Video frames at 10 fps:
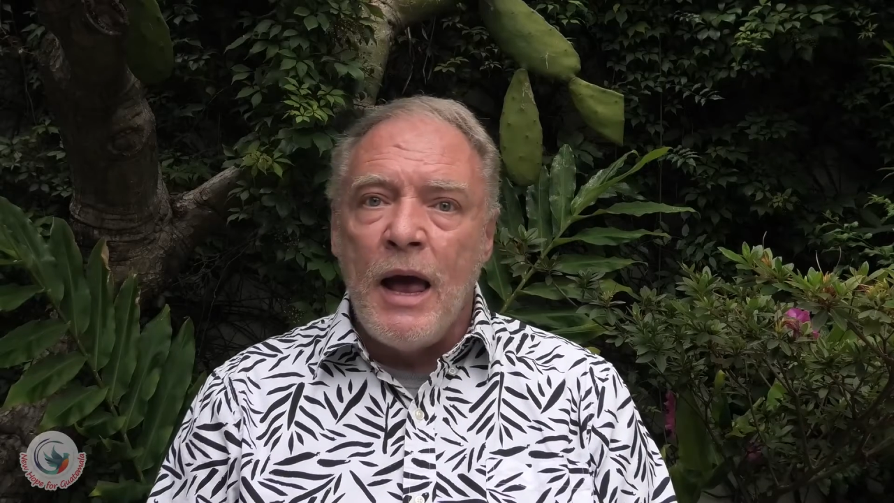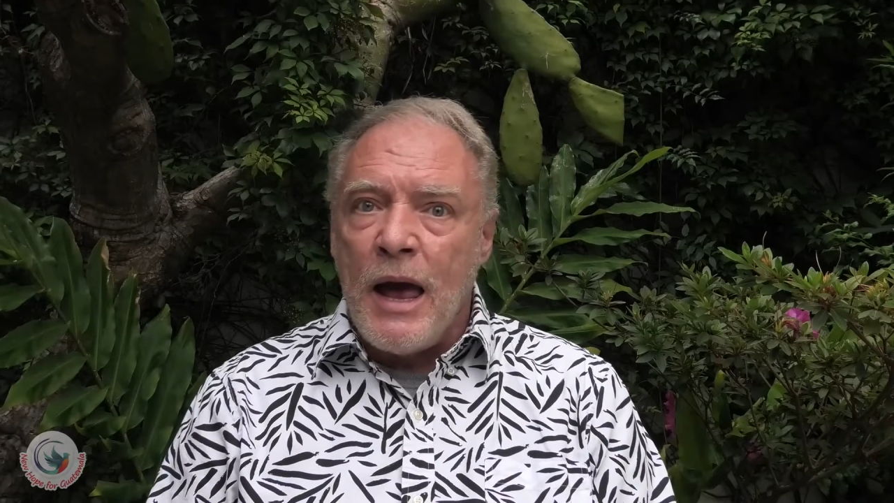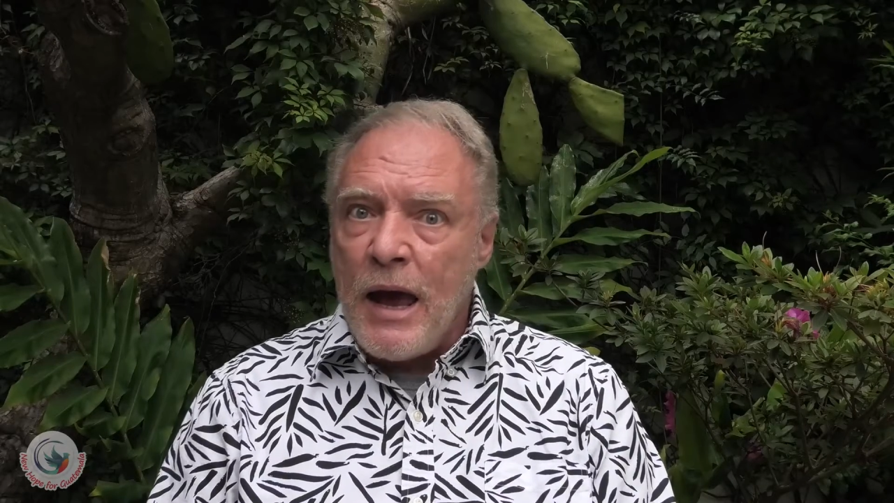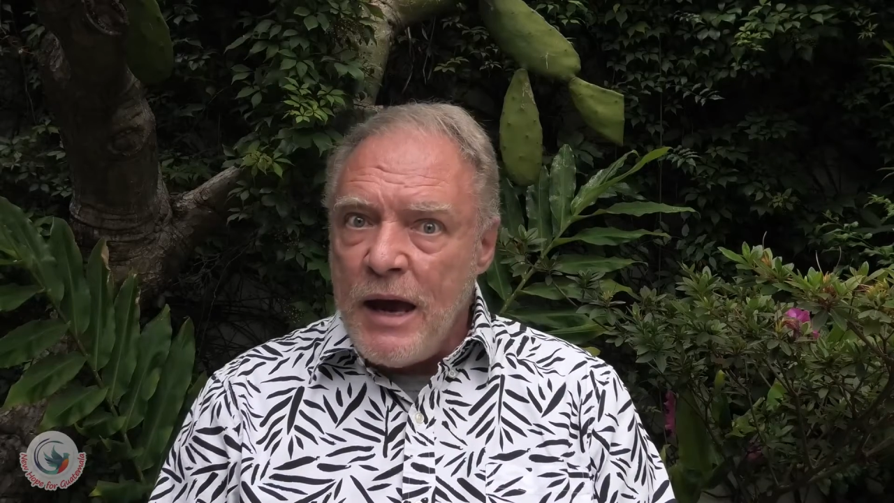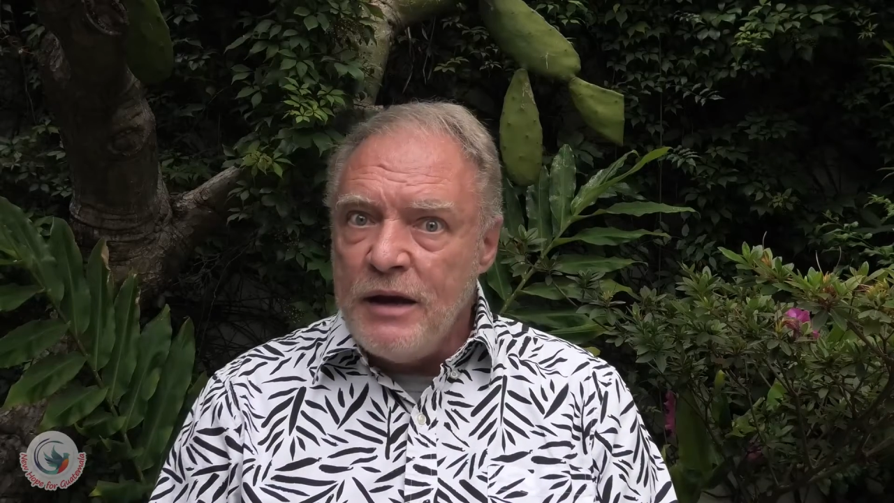
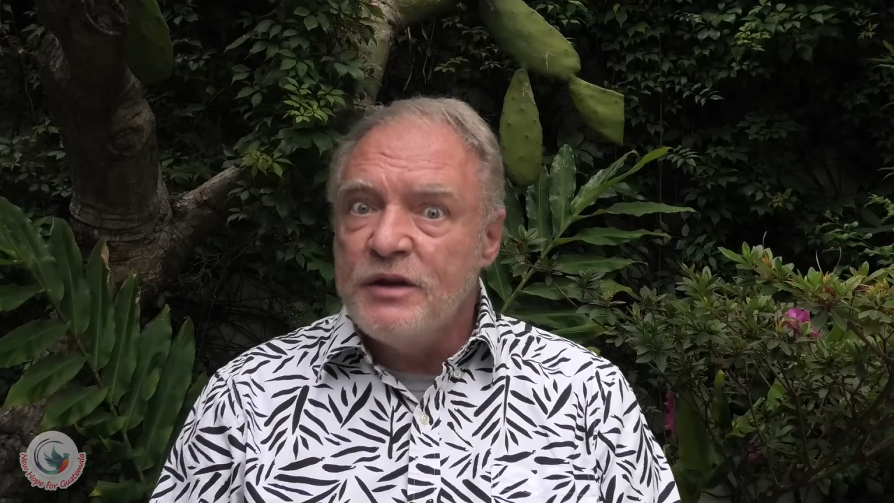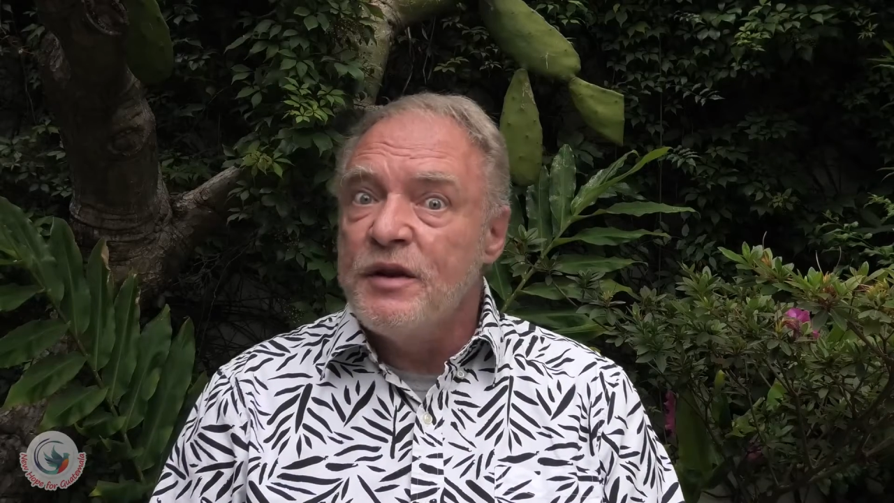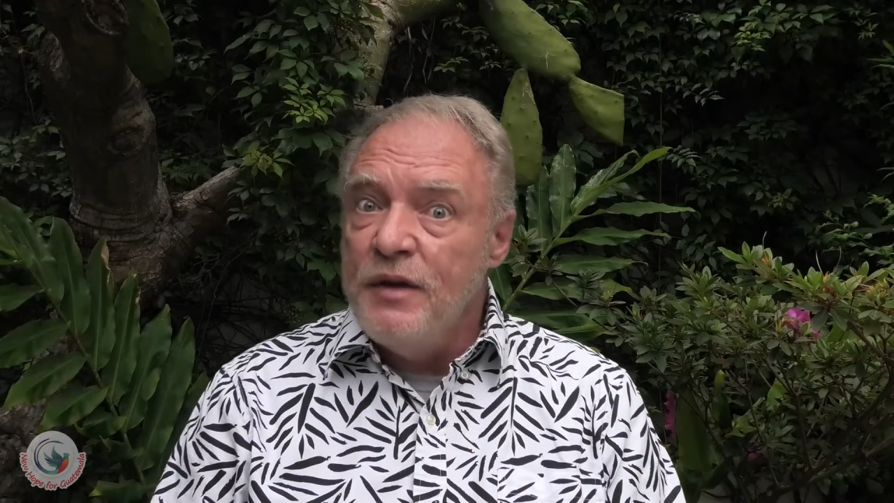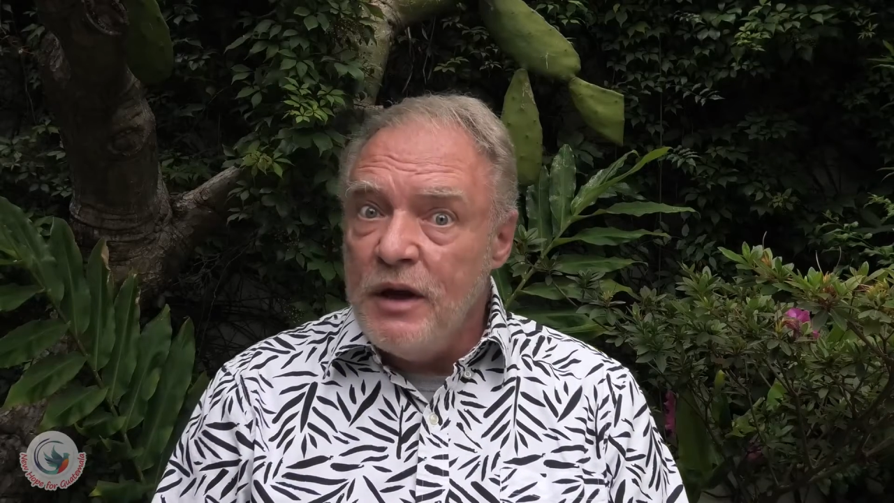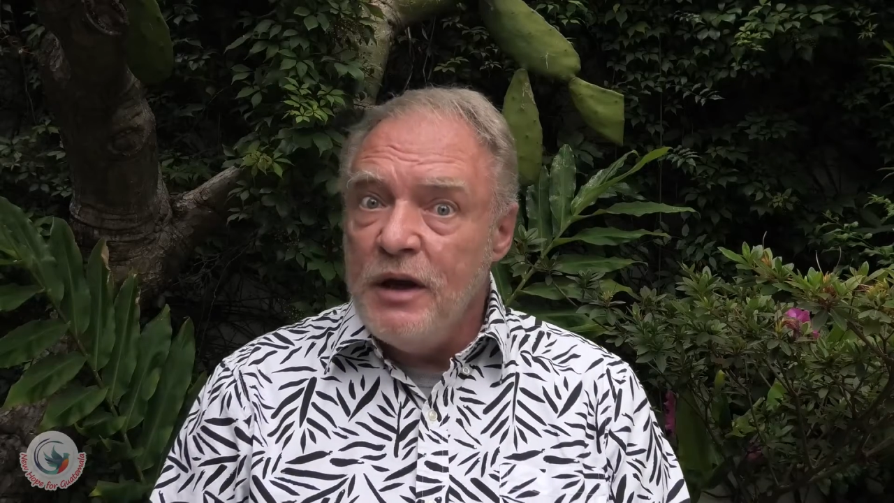
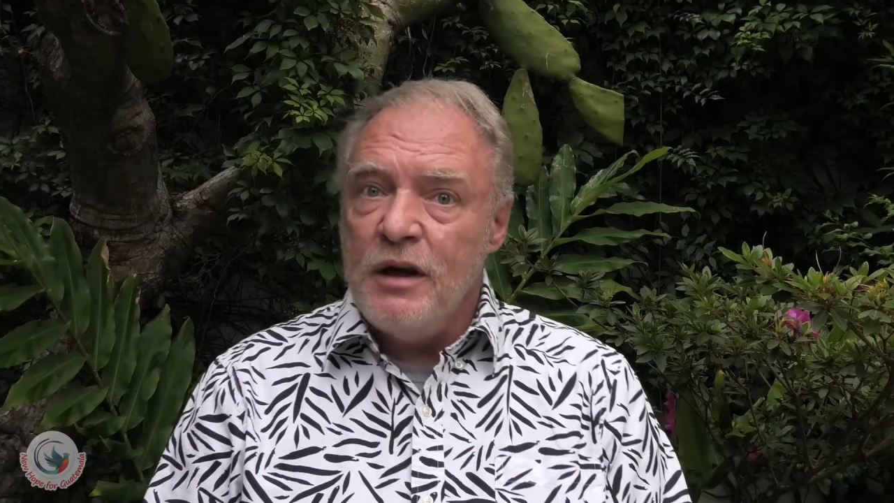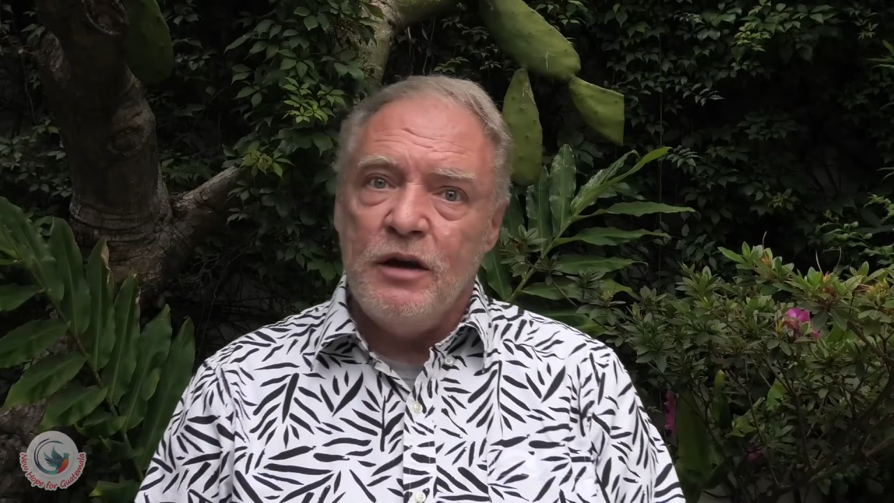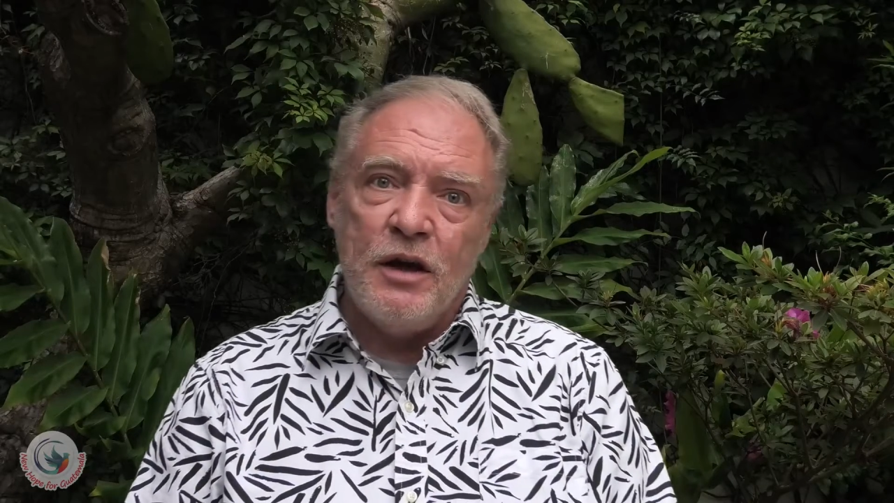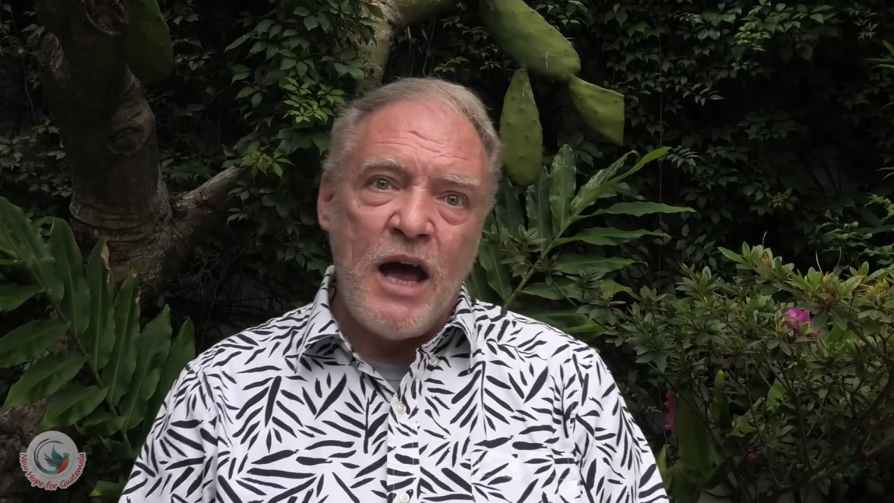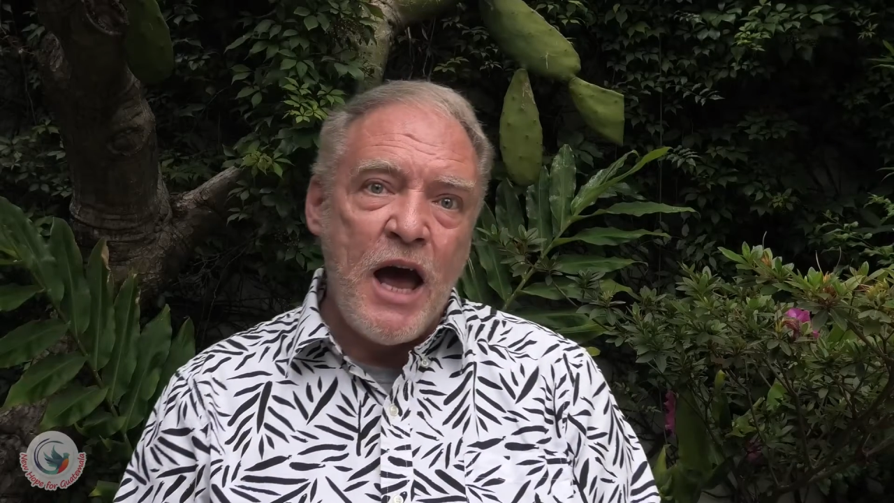As the
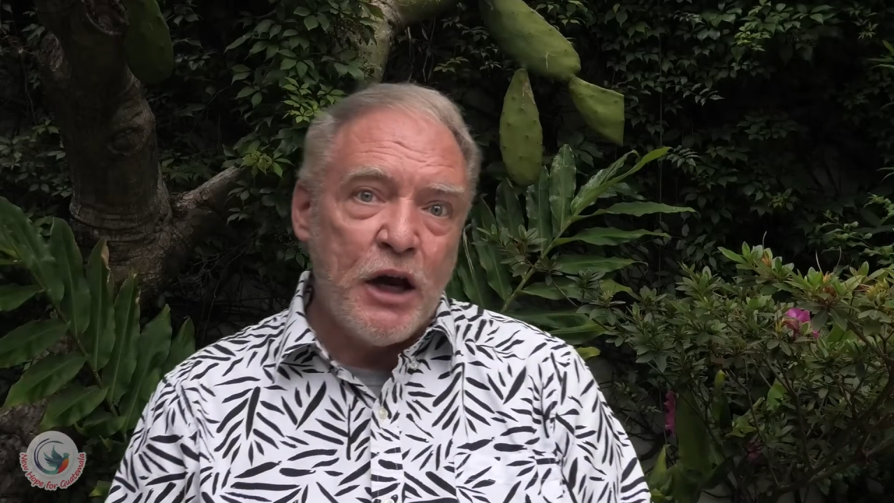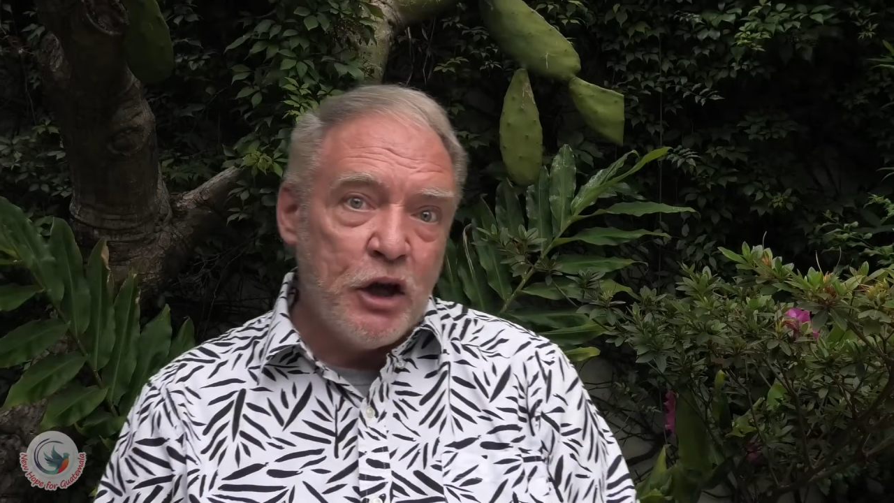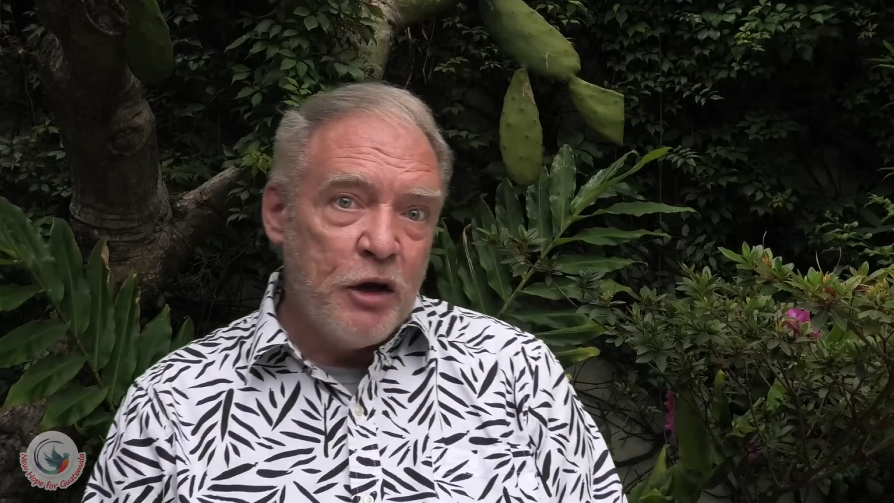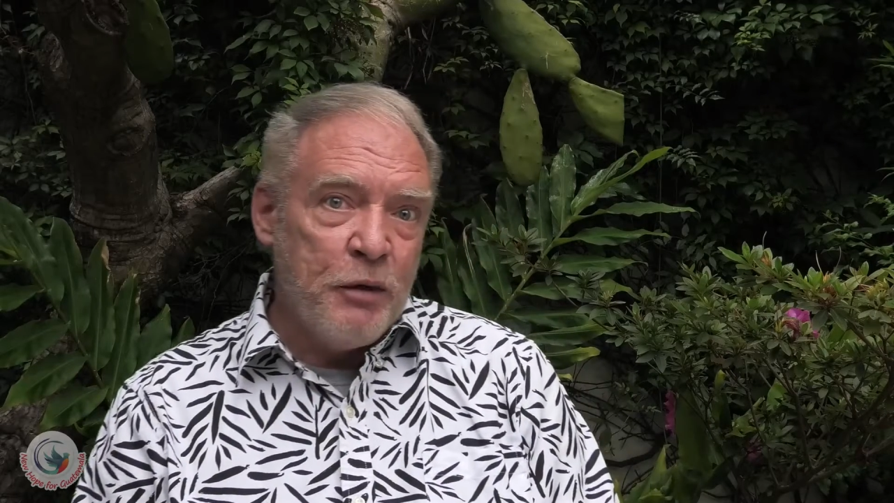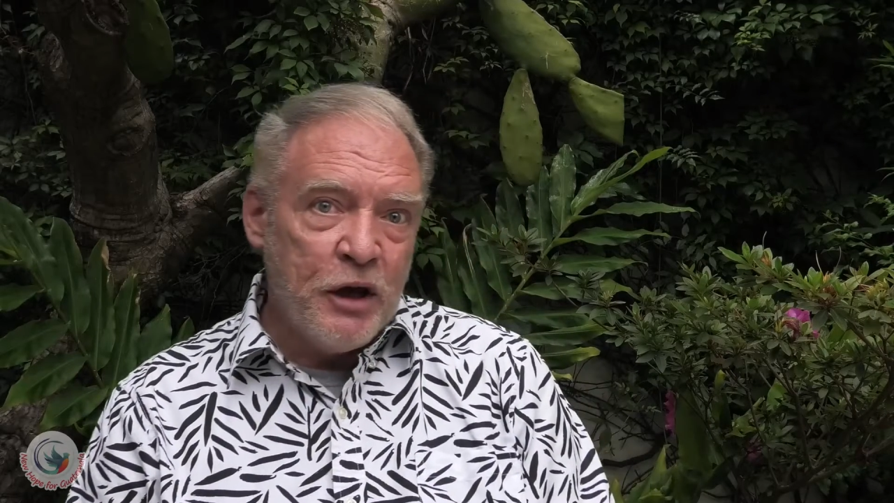
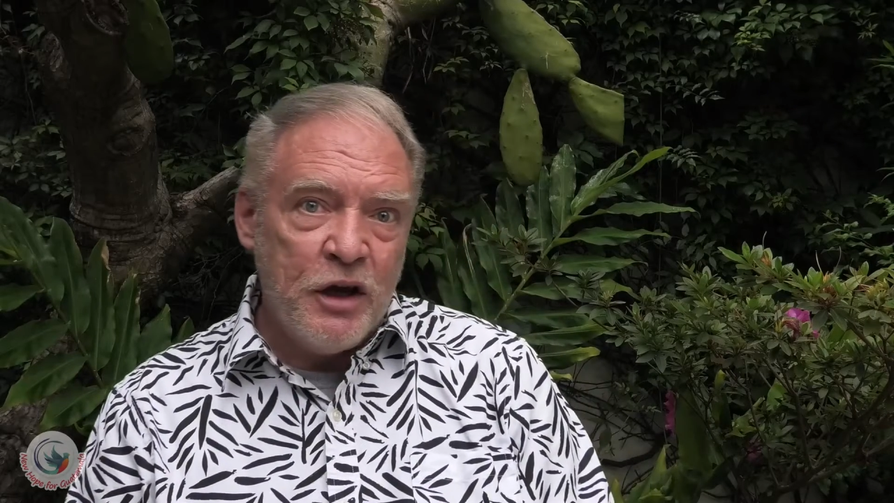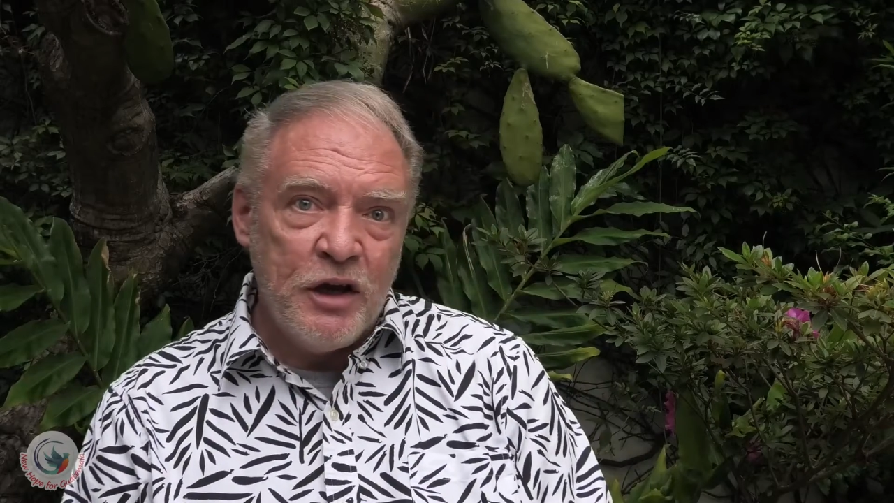academic